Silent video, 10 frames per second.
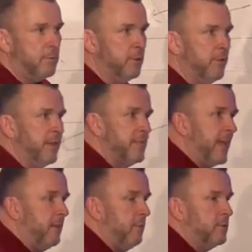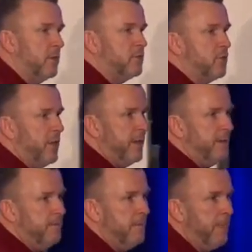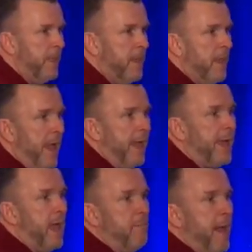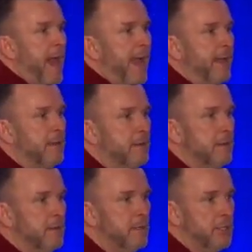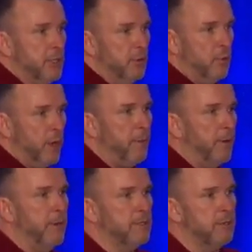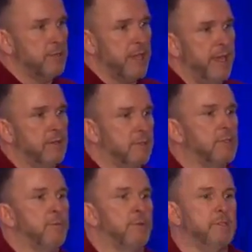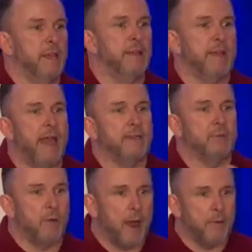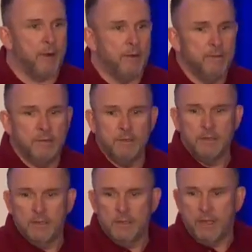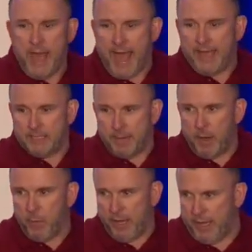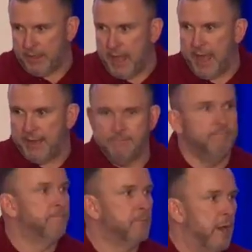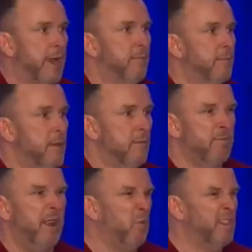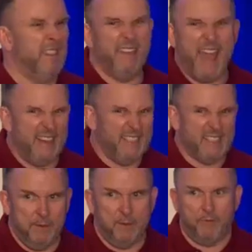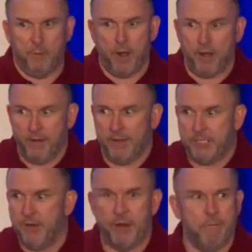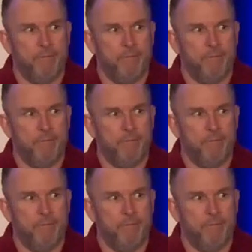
moving, exactly what was on trend, and came back to reproduce those candles to present that to Robert as my winning line, right? But it wasn't that dissimilar from what I'd already shown him.